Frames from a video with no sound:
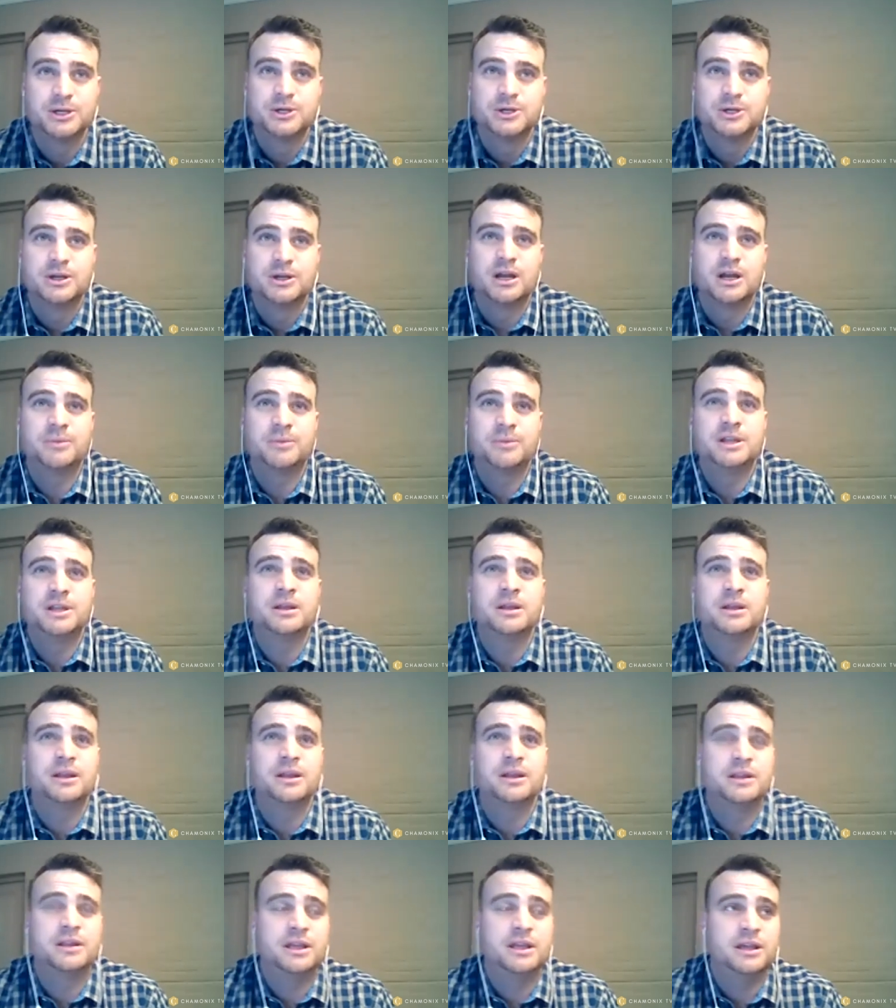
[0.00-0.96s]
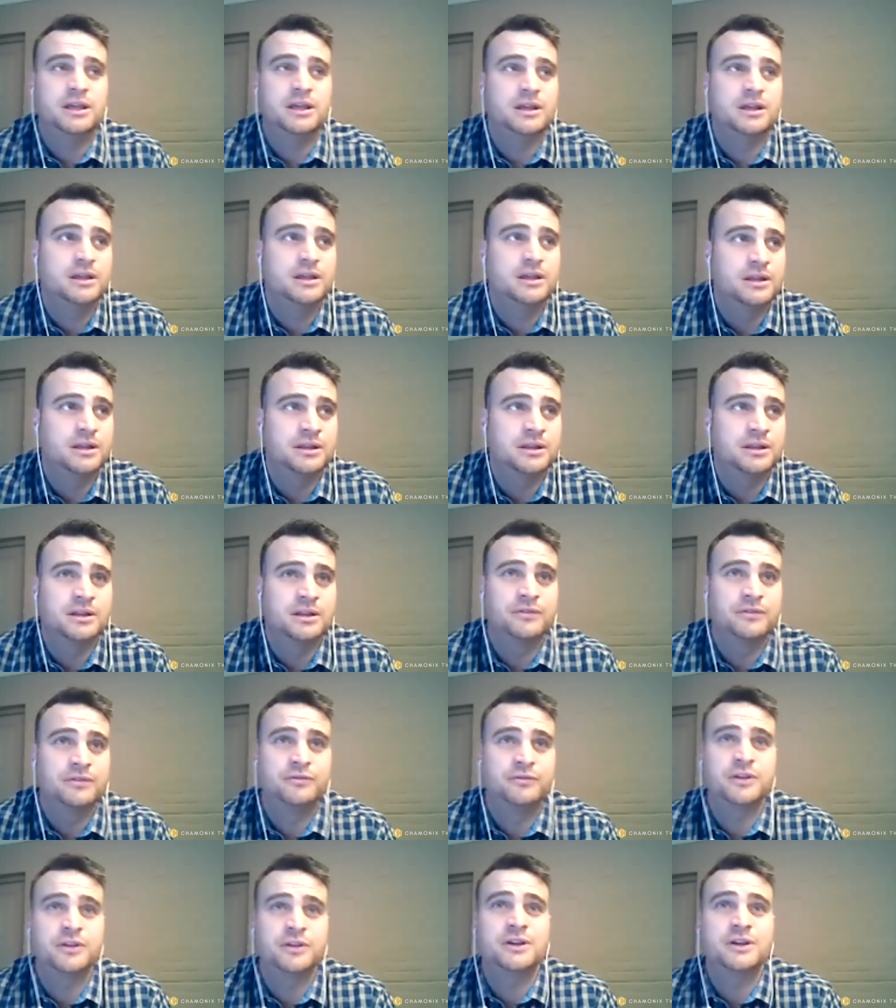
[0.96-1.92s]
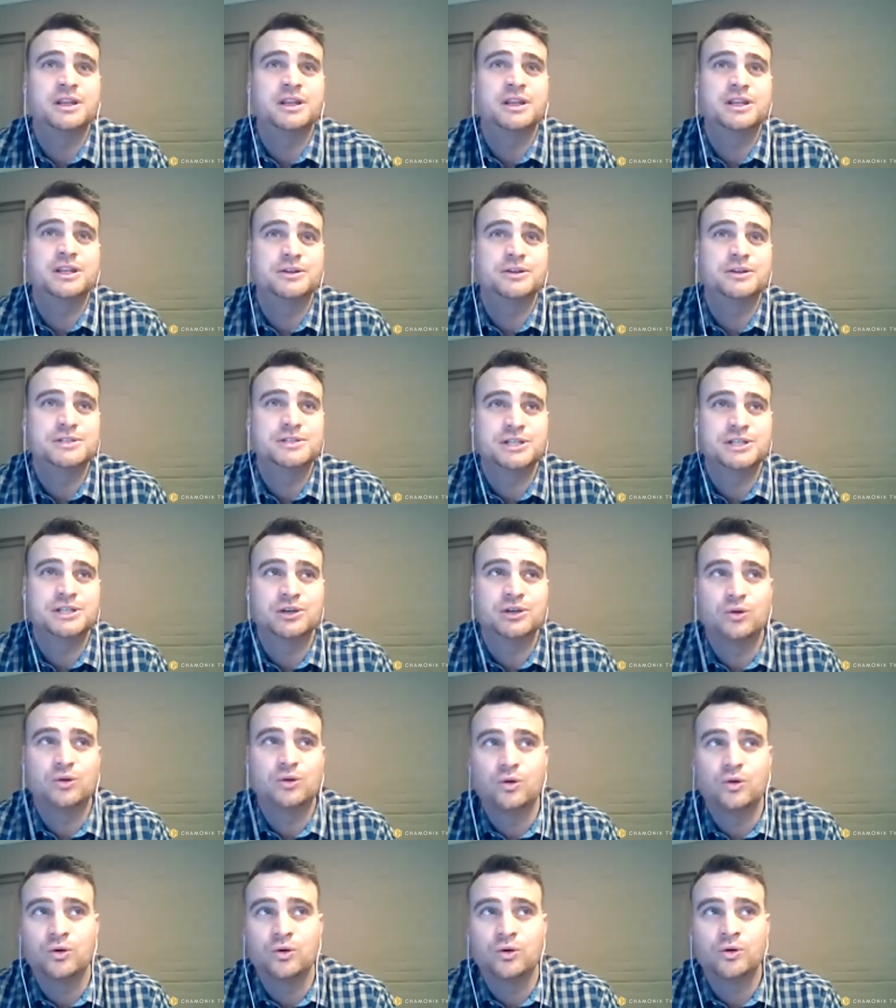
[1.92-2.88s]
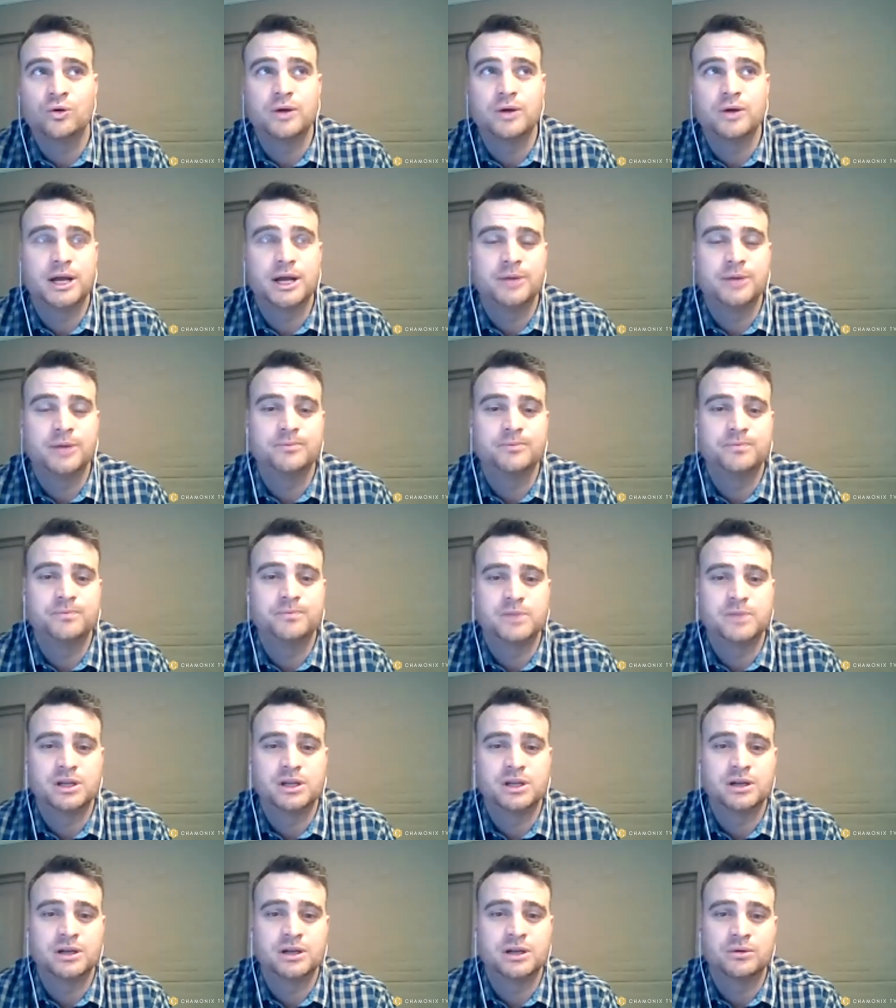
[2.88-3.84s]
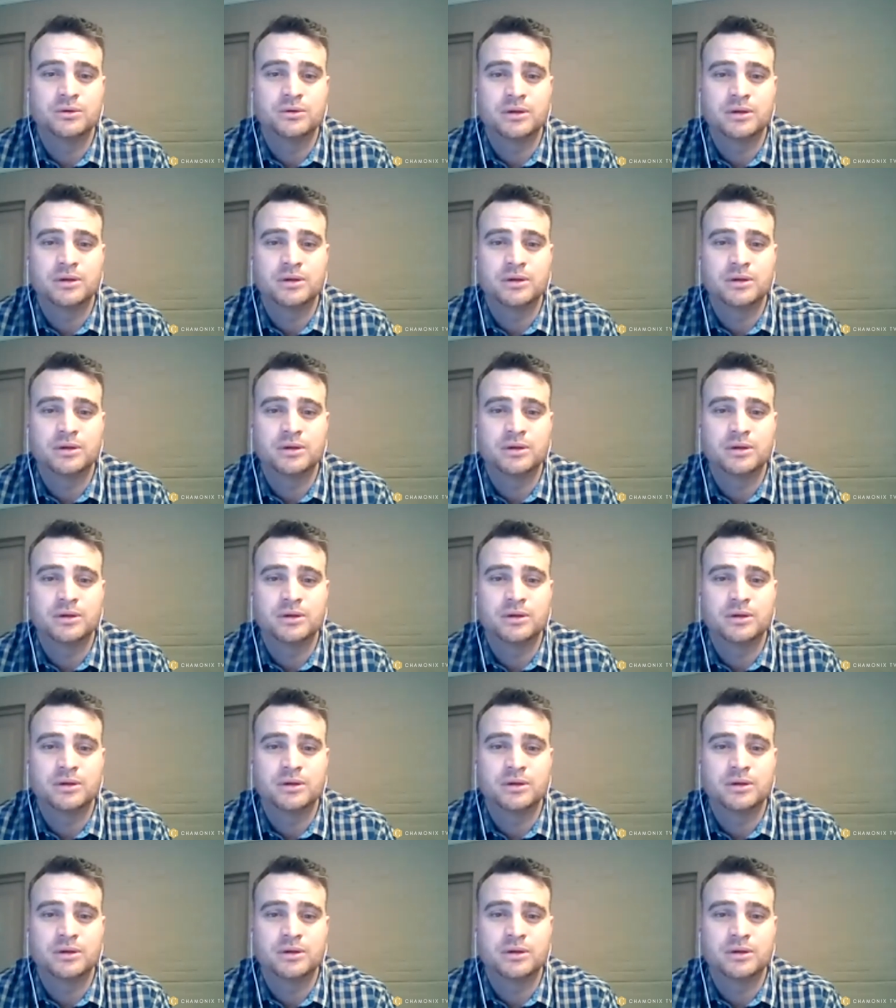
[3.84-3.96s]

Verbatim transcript: i mean the the fear inducing or um, you know